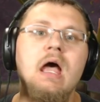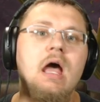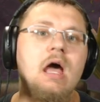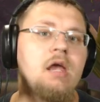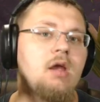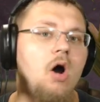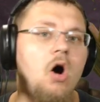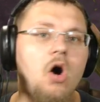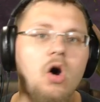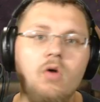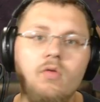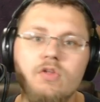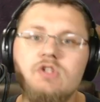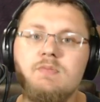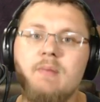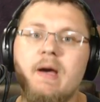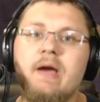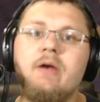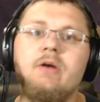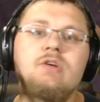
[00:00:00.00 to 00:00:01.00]
and all the
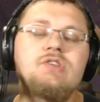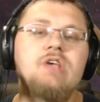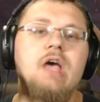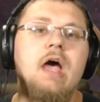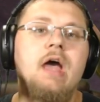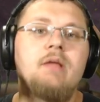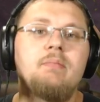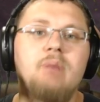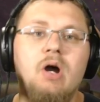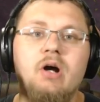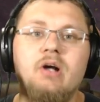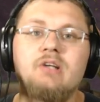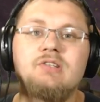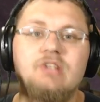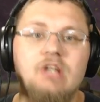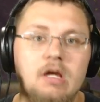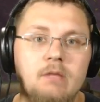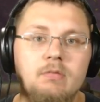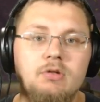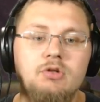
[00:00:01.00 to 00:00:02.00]
spiders and
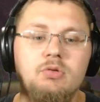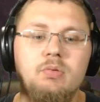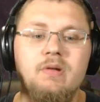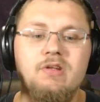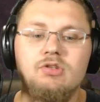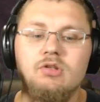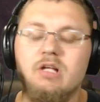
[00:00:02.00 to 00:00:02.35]
bugs in between.